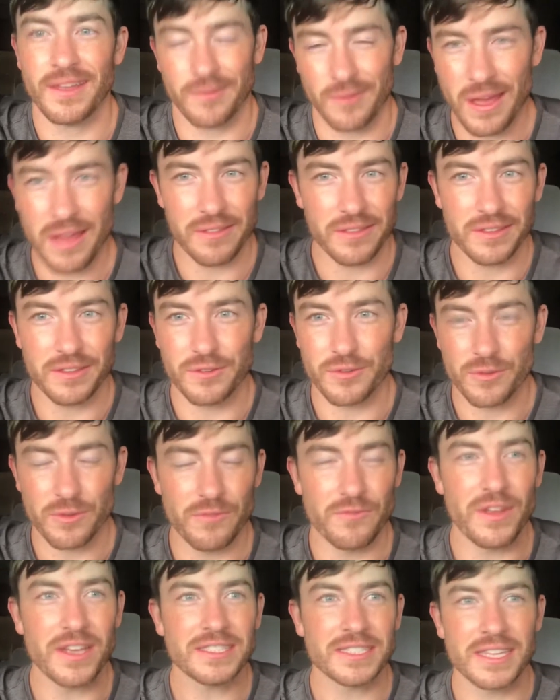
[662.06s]
wow, you're
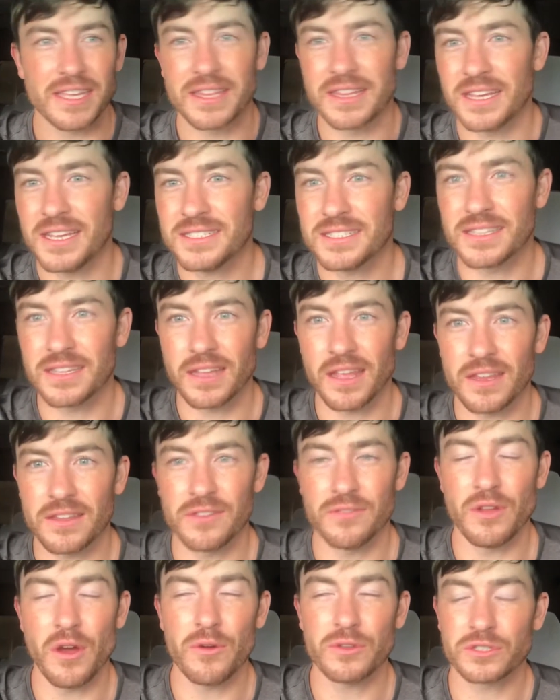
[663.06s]
investing in this, and
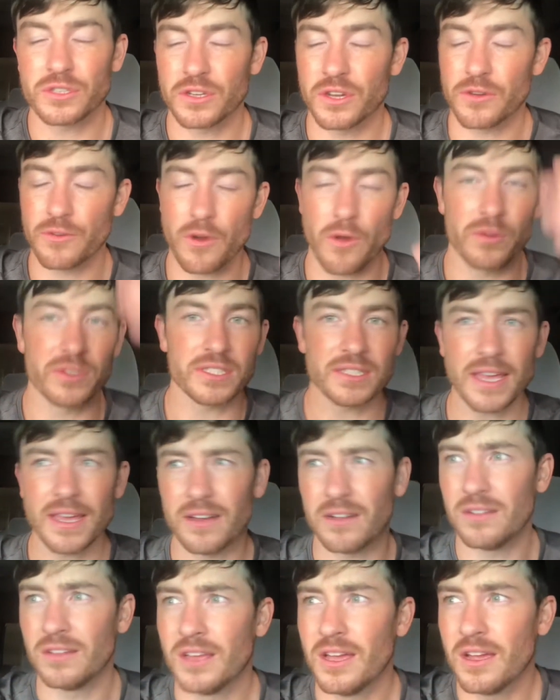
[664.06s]
it's going to grow and
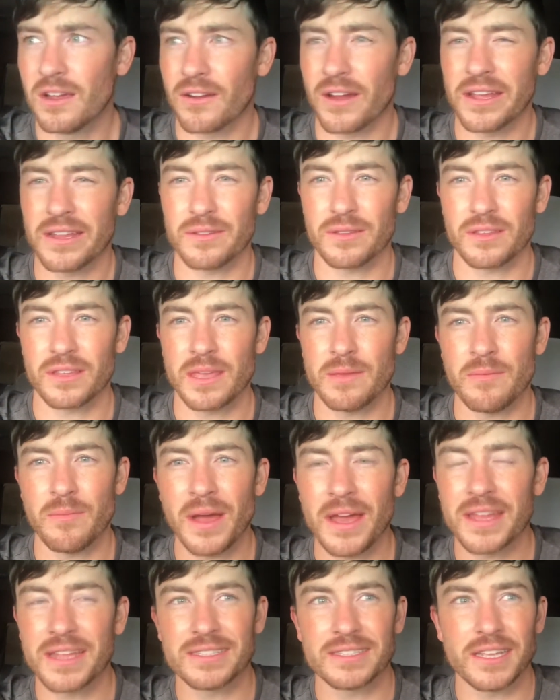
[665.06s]
scale, right? Keep in
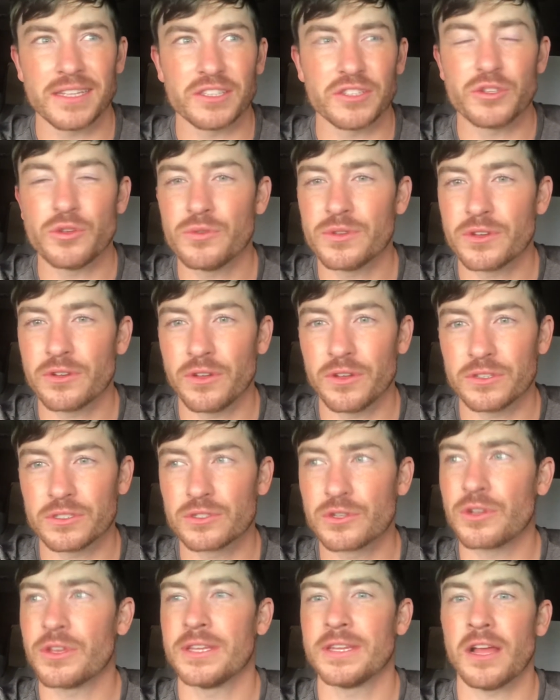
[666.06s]
mind, it's a $2
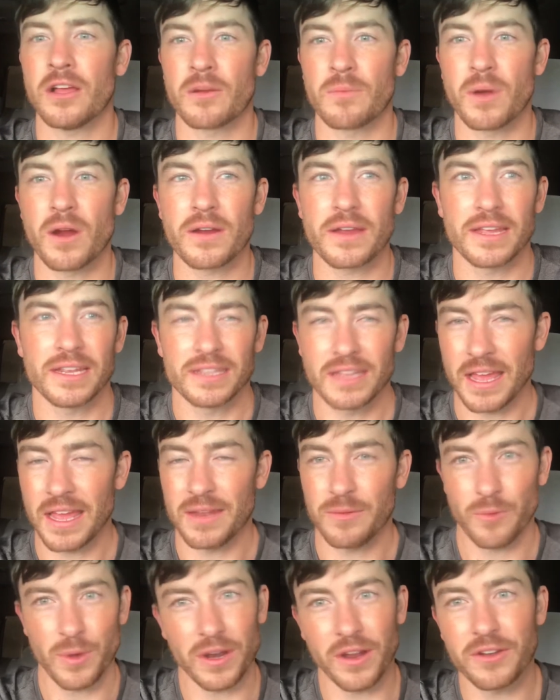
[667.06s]
trillion market,
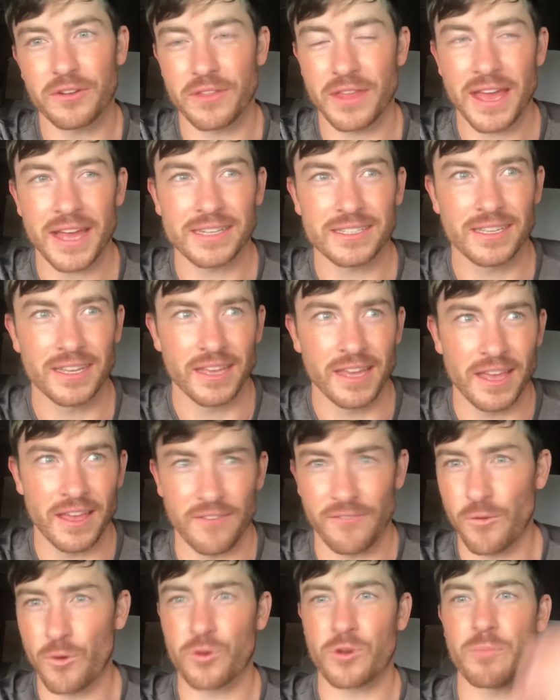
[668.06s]
and what under that,
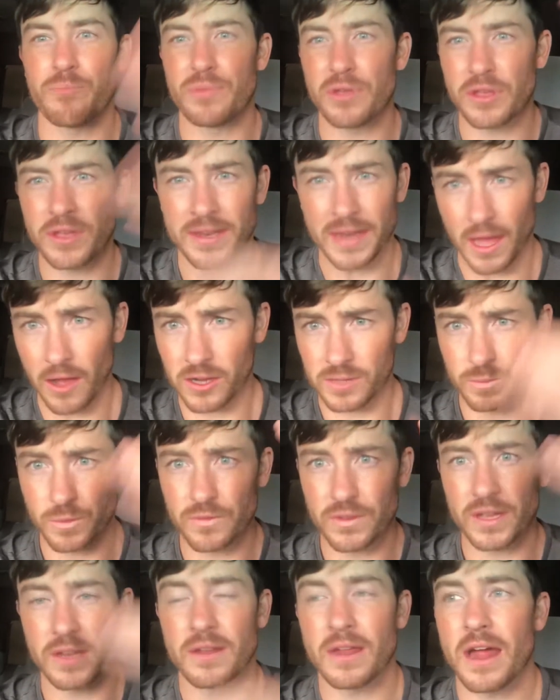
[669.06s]
$400 billion
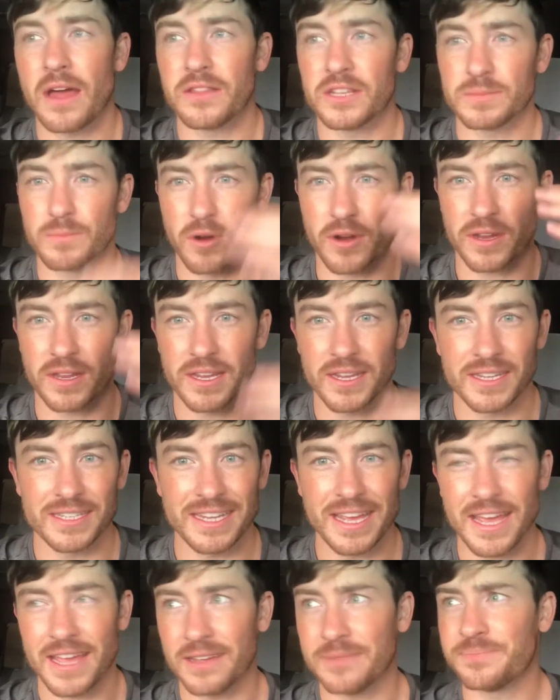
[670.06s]
moved in and out of this market in a
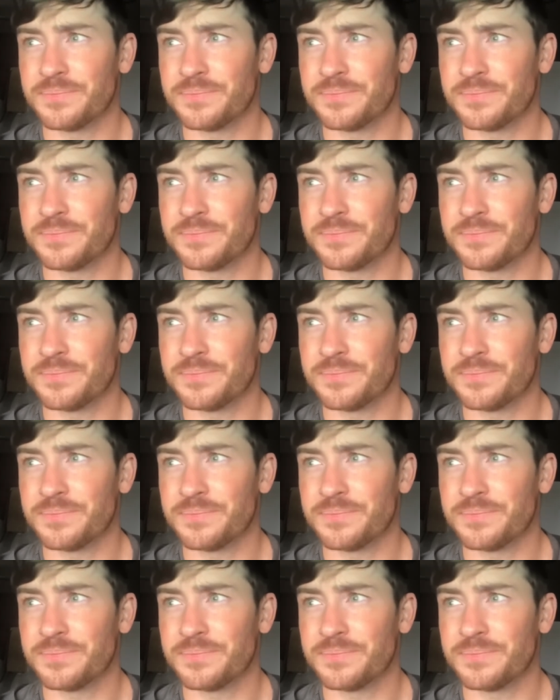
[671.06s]
day,